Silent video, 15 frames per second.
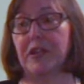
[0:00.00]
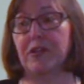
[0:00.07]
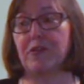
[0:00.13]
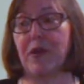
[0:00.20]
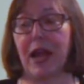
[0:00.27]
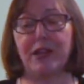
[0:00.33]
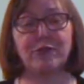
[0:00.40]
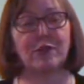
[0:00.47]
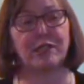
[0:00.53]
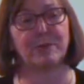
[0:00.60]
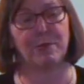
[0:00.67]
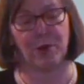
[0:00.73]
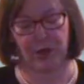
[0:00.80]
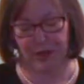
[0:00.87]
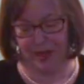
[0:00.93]
in your address
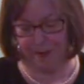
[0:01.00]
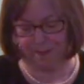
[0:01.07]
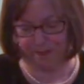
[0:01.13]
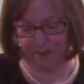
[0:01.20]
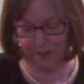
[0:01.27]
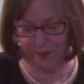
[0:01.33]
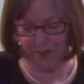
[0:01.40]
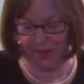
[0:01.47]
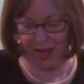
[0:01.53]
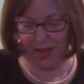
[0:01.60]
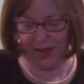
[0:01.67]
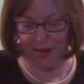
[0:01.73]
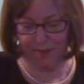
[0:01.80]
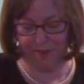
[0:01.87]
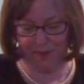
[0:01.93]
book that,
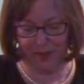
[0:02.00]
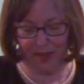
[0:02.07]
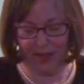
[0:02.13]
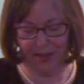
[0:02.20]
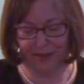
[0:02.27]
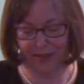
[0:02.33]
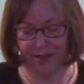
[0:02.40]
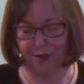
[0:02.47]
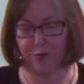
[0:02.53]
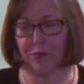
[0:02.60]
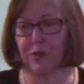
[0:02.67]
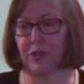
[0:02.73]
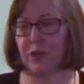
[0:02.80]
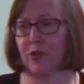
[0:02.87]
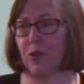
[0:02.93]
um, that you
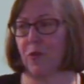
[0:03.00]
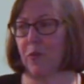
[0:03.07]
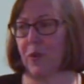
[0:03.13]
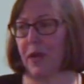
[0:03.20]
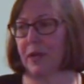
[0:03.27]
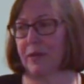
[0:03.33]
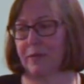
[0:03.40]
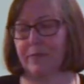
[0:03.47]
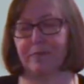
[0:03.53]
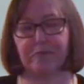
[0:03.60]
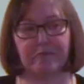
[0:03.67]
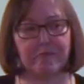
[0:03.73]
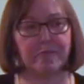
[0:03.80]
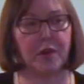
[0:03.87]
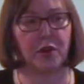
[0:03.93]
really don't want
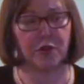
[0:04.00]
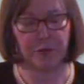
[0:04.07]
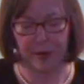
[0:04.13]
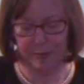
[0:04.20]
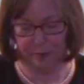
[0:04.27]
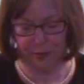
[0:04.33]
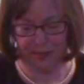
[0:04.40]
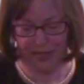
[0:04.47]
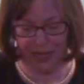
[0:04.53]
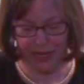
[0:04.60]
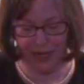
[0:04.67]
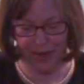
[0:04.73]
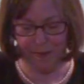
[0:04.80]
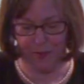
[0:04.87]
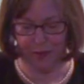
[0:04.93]
other people
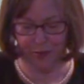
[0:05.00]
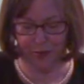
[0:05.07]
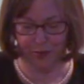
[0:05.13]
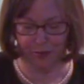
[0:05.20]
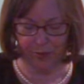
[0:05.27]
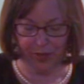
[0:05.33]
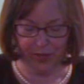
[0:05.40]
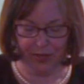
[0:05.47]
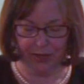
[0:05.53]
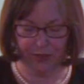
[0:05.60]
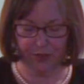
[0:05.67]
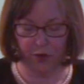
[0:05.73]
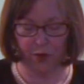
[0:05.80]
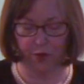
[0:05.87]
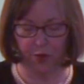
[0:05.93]
sending email to.
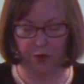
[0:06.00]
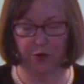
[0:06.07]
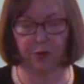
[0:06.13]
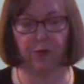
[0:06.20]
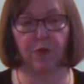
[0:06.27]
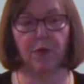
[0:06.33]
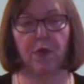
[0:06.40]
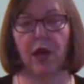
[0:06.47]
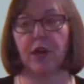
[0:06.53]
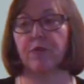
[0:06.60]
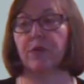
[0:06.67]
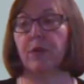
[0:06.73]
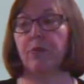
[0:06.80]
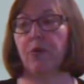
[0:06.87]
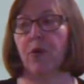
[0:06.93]
So you want to
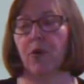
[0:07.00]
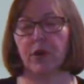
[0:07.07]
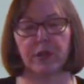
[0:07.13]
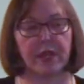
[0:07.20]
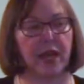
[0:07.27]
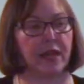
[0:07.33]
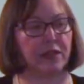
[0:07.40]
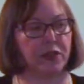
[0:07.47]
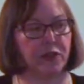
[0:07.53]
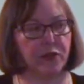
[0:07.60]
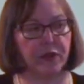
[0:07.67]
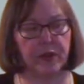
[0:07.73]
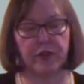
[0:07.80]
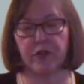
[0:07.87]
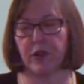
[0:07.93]
report that to
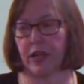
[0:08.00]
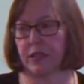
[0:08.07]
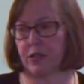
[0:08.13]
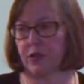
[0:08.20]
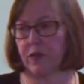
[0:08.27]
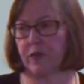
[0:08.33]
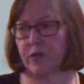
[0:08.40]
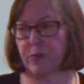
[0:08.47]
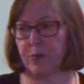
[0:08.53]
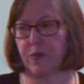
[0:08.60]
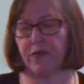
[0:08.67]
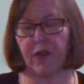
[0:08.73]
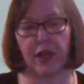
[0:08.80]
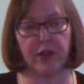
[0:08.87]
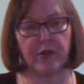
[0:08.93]
your internet service
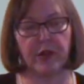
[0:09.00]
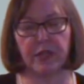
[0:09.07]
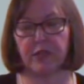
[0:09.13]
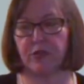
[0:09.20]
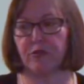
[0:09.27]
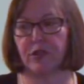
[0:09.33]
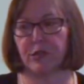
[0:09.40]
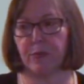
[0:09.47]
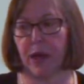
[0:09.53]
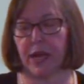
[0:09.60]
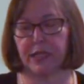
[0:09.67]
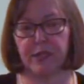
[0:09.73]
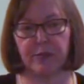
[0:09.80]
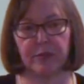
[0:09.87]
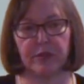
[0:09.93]
provider as soon as
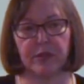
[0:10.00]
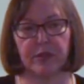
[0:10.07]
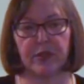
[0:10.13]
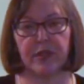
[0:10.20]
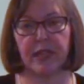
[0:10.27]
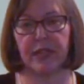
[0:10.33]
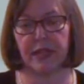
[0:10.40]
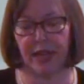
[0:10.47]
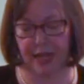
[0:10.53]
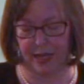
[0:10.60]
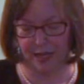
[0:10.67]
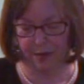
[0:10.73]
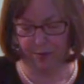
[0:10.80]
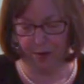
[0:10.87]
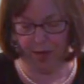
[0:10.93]
possible so that that
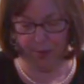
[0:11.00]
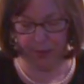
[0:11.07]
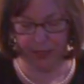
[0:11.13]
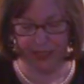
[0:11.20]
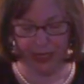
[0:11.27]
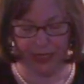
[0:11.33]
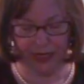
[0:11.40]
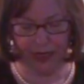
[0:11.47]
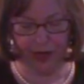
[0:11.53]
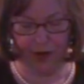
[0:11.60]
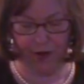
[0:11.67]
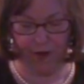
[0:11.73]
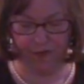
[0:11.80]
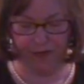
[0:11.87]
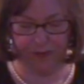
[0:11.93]
can be taken
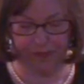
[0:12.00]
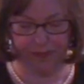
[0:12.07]
care of.